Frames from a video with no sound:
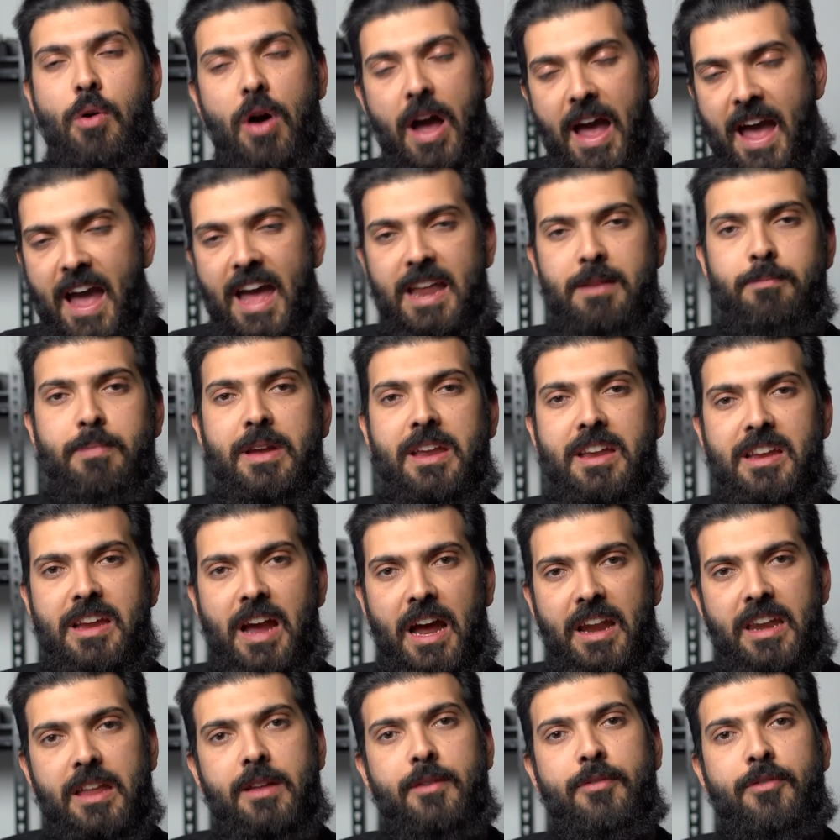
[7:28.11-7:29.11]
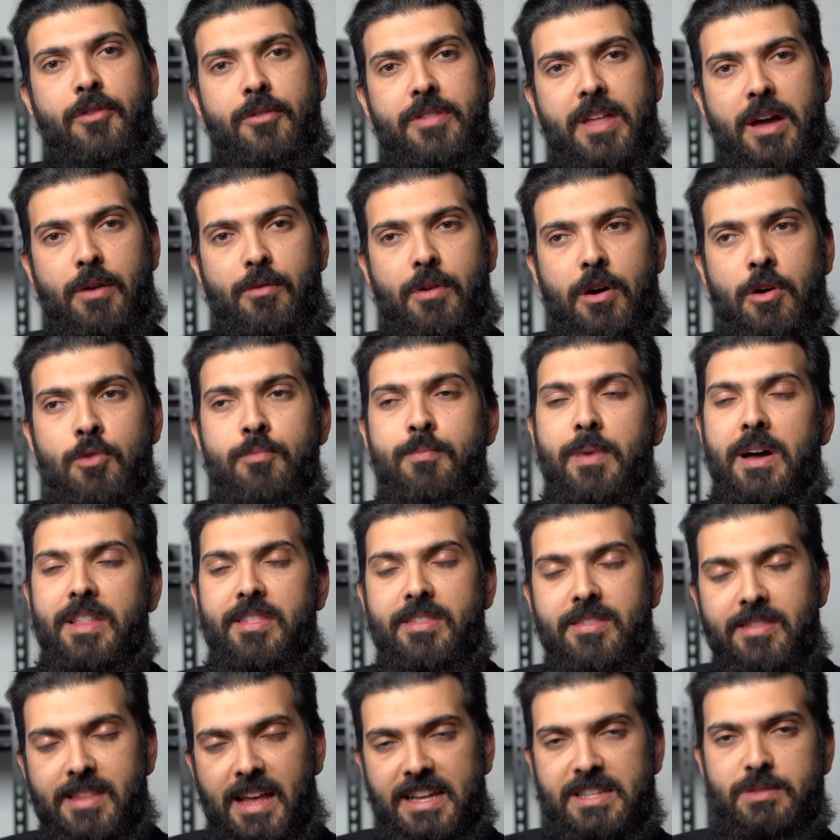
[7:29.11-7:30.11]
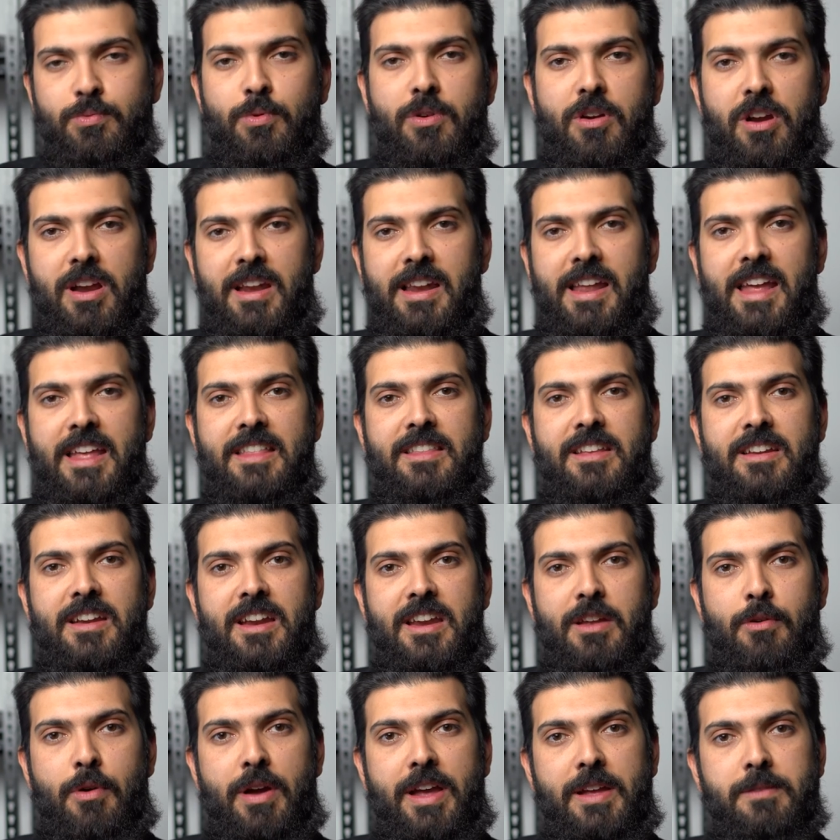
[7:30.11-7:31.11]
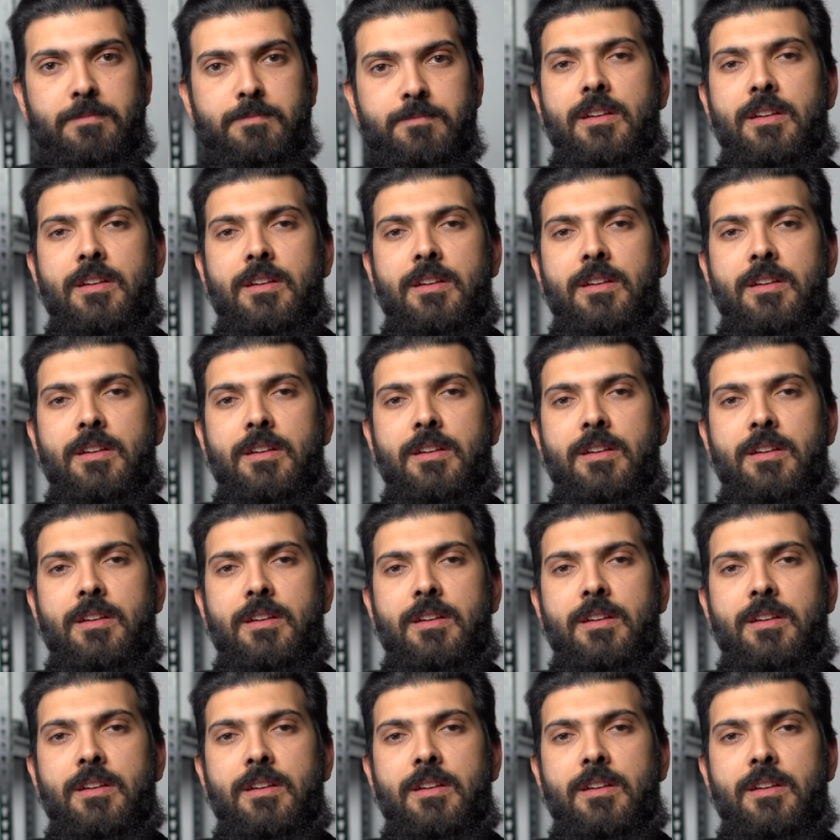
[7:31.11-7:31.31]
I had been gunning for that role, but that's where I landed anyway.